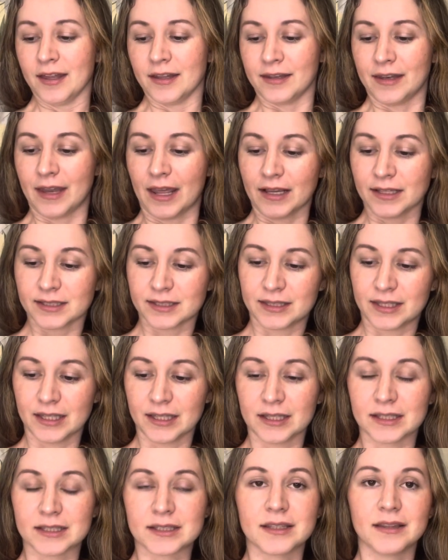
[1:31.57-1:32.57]
Next
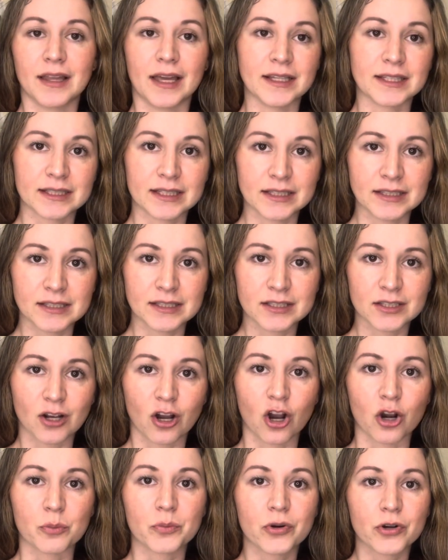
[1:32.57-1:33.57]
thing is lessons
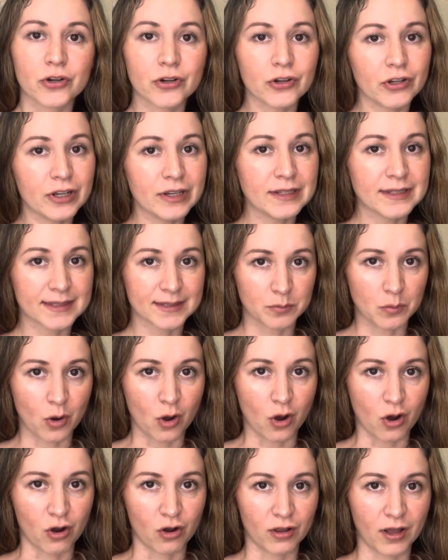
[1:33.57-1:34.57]
are pretty
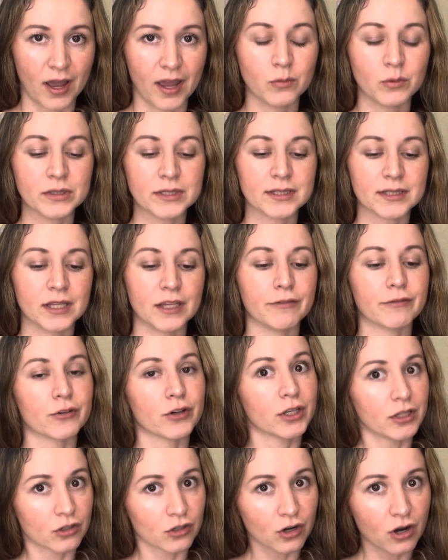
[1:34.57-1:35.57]
small. I would say for
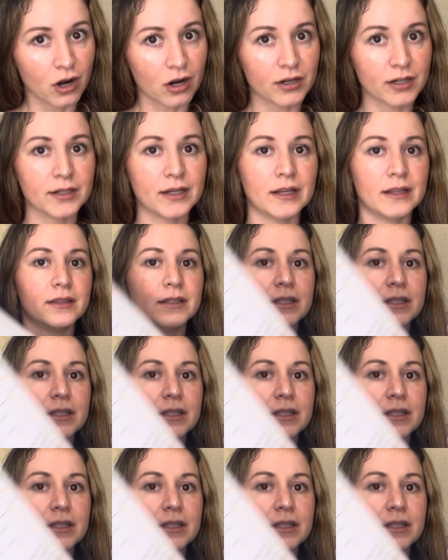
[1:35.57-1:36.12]
kindergarten at